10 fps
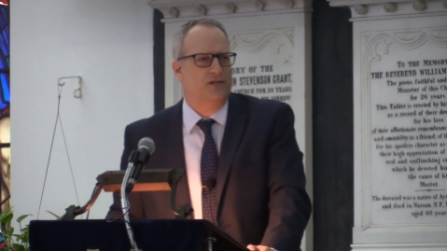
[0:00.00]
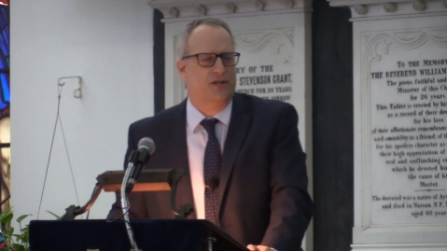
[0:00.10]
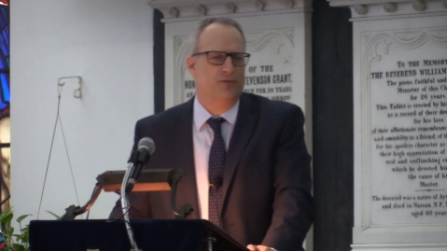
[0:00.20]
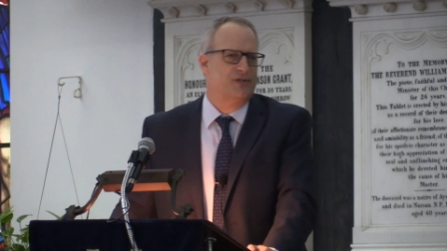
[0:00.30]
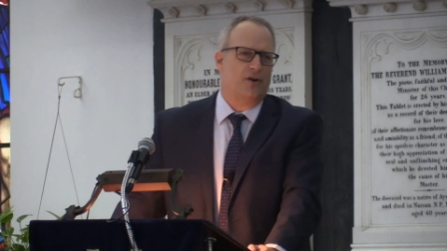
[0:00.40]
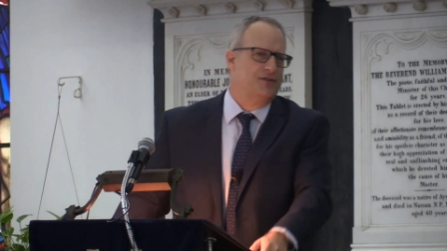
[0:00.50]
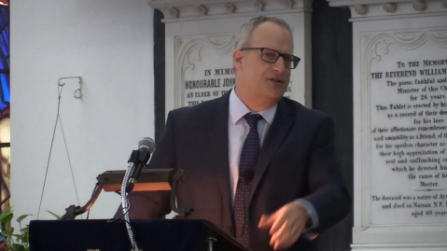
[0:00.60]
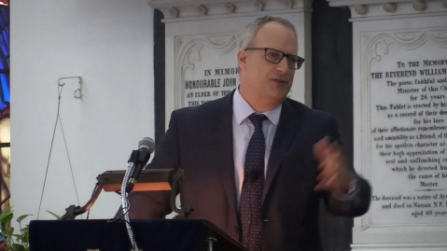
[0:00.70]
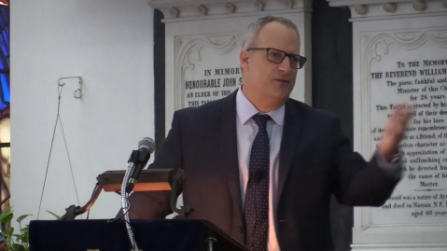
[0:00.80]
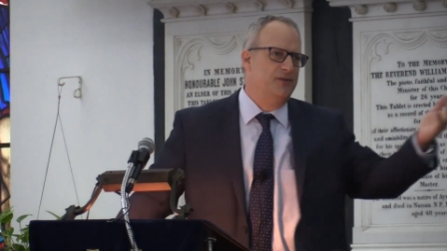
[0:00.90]
She was
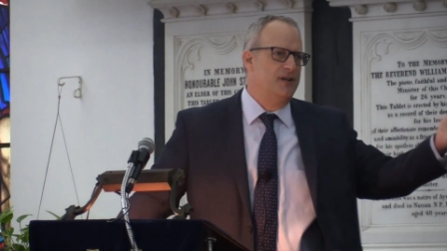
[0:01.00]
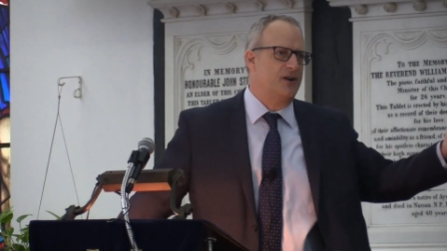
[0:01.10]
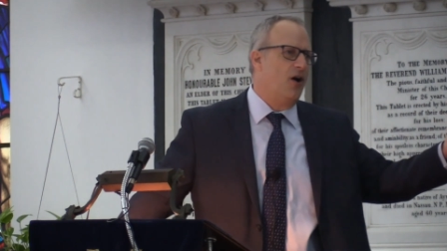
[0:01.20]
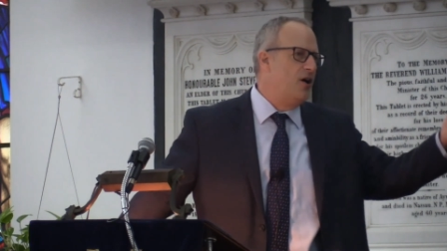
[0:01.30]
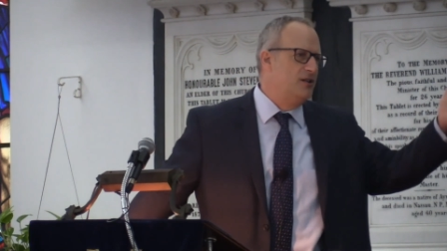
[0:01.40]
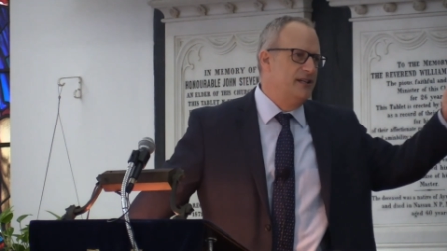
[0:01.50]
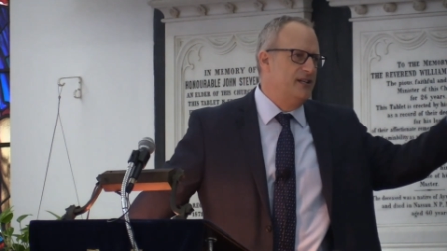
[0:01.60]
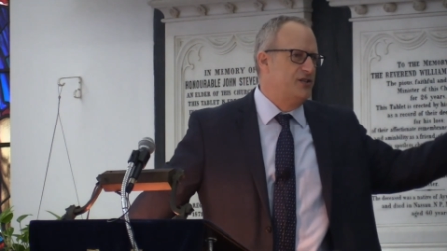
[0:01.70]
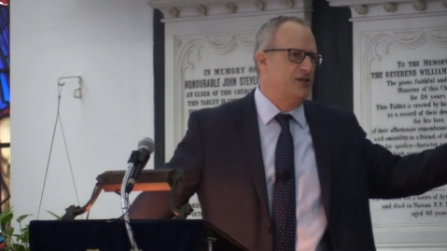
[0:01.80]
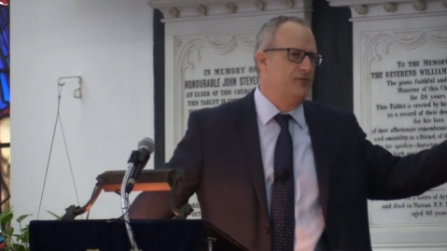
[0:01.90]
also a
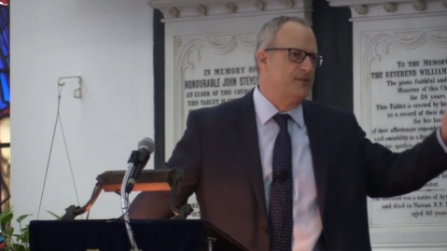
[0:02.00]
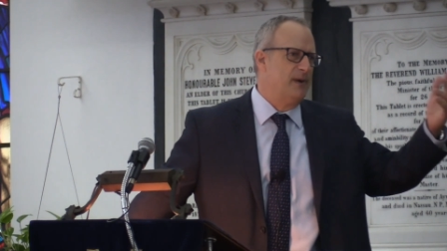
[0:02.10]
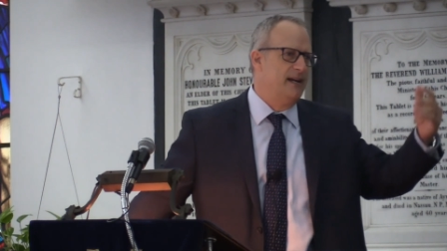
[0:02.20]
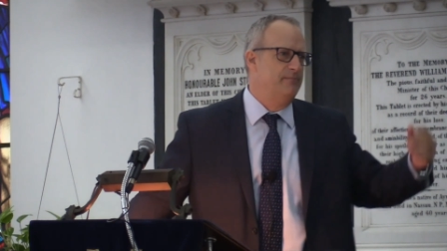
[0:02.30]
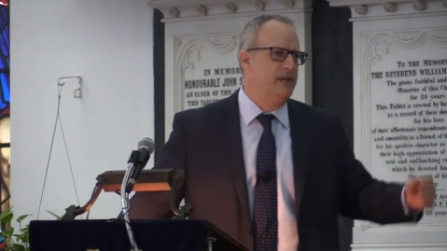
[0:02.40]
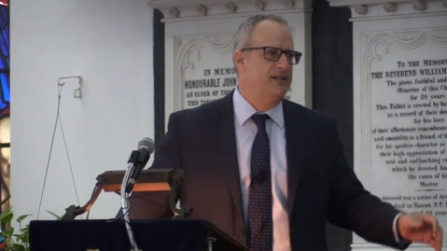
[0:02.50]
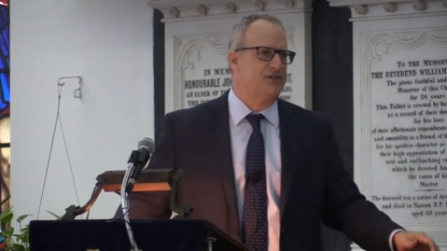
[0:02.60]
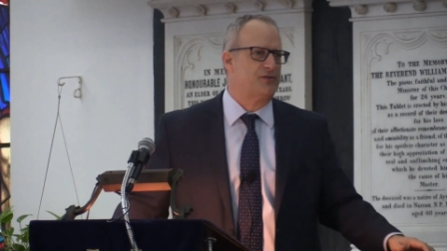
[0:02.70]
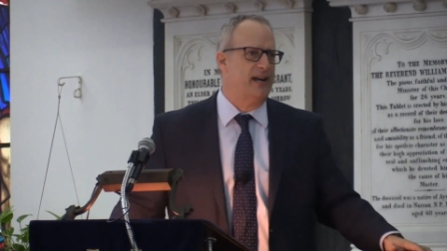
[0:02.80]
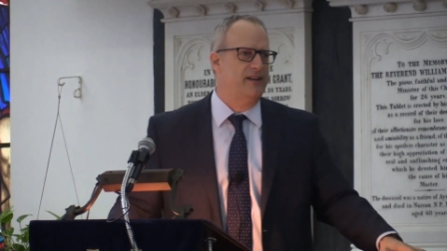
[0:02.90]
colleague. She was my
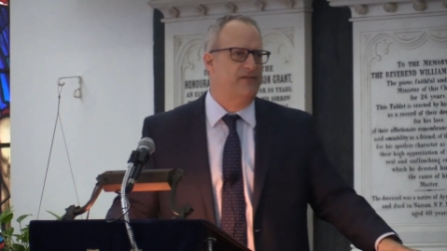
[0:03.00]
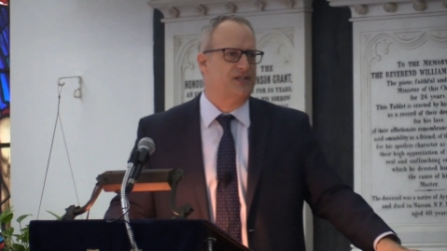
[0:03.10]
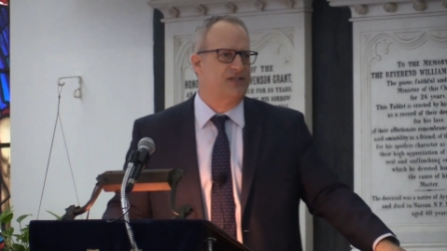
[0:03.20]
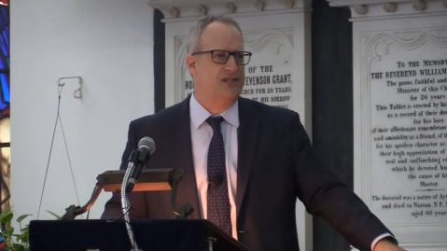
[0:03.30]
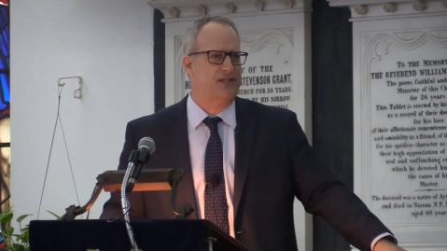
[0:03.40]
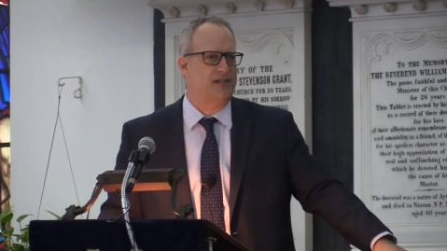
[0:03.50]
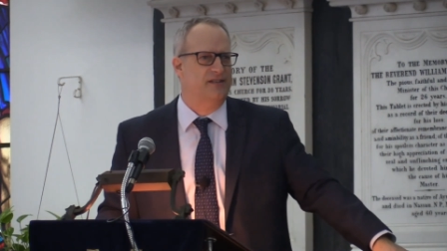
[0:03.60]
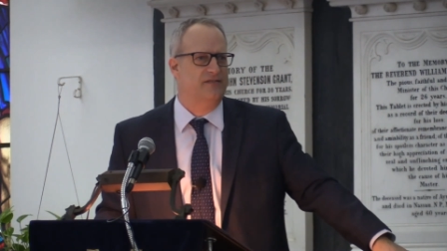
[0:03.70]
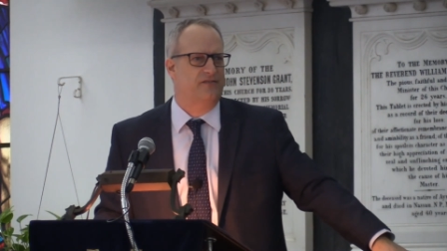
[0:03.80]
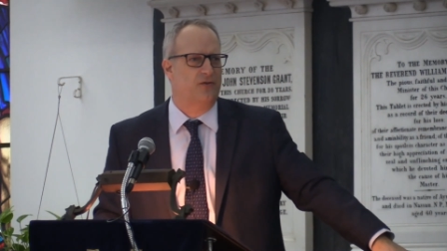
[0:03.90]
administrative
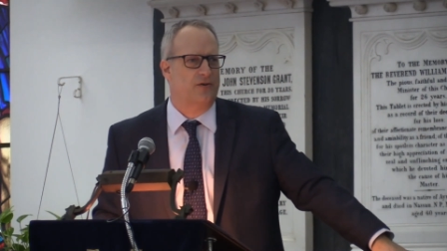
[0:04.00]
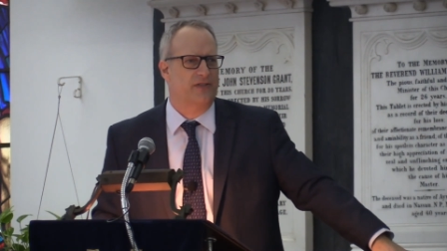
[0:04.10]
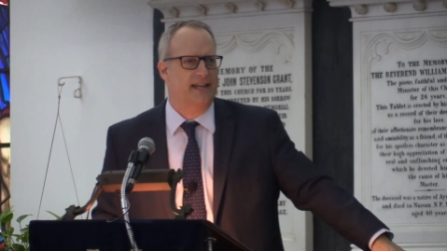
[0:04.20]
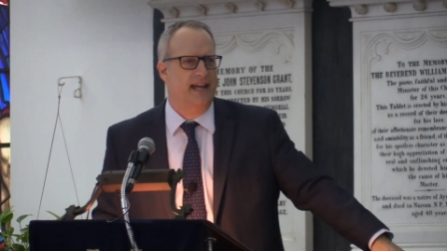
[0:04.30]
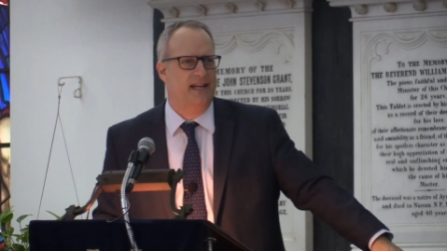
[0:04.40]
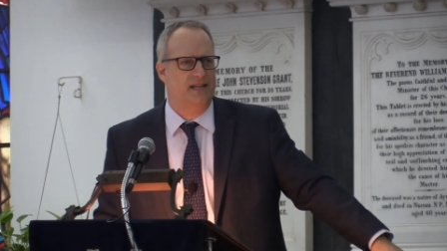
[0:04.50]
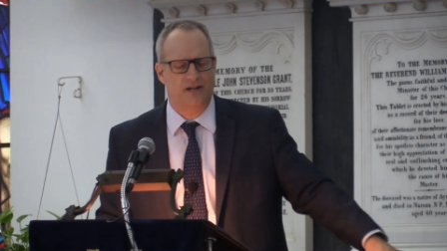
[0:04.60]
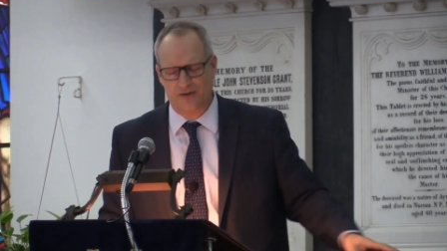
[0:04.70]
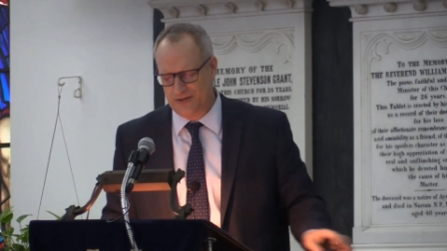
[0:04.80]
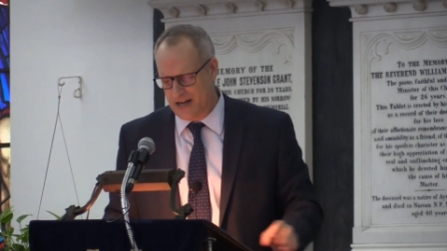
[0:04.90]
assistant for the 8
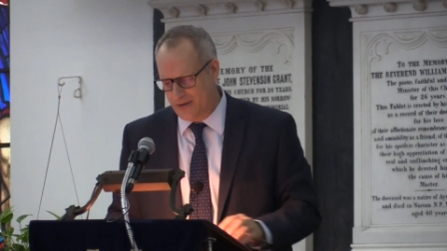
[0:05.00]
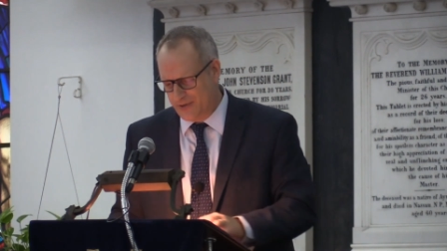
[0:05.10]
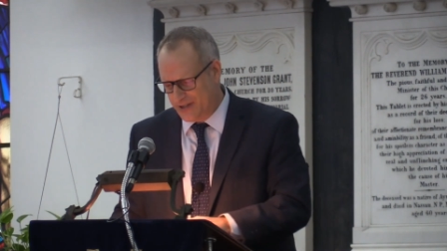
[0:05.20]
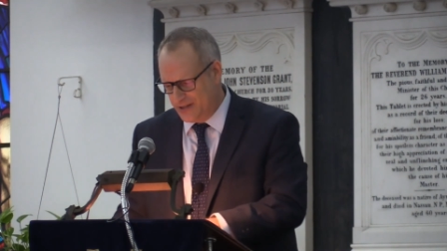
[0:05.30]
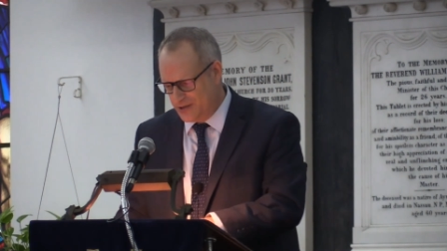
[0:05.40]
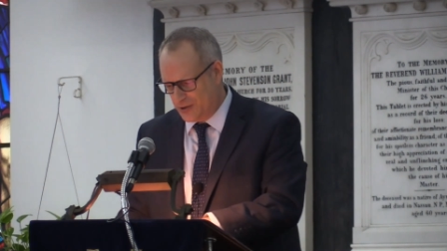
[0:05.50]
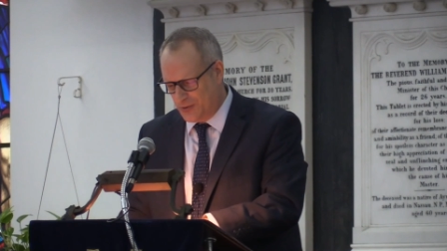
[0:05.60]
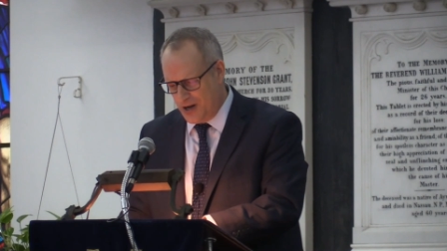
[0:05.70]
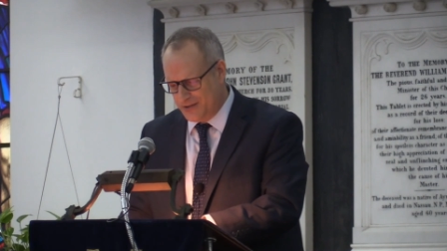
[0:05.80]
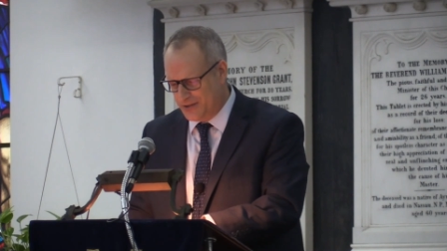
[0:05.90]
years I was in
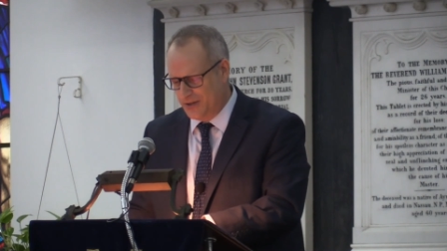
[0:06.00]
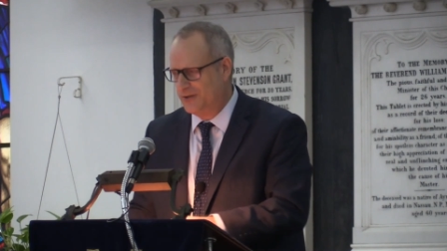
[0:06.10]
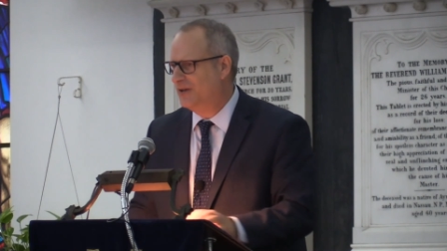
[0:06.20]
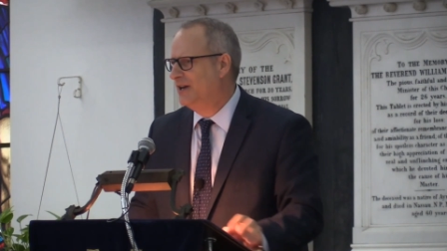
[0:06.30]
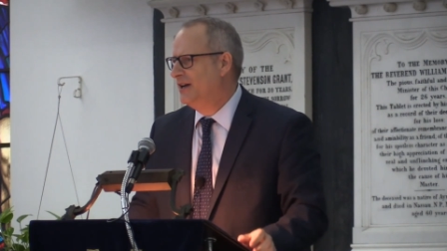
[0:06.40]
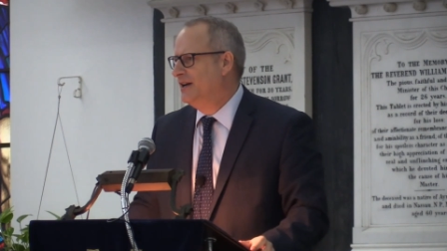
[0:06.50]
Toronto.